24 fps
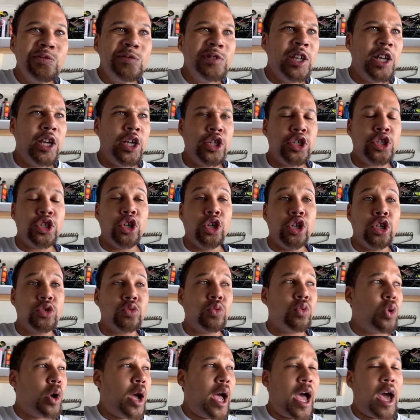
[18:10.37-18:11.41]
insurance
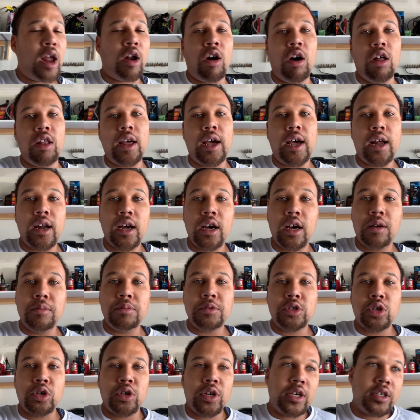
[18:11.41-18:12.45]
will add all that up.
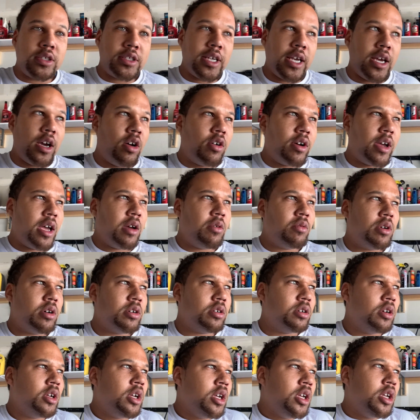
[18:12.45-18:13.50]
So they'll say, okay,
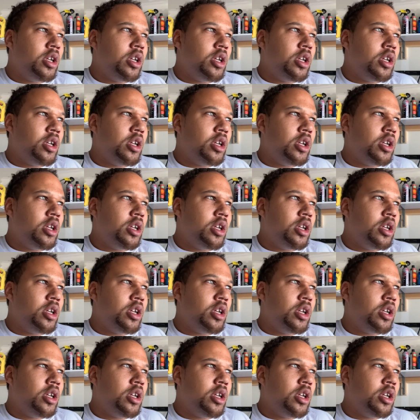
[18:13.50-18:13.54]
well,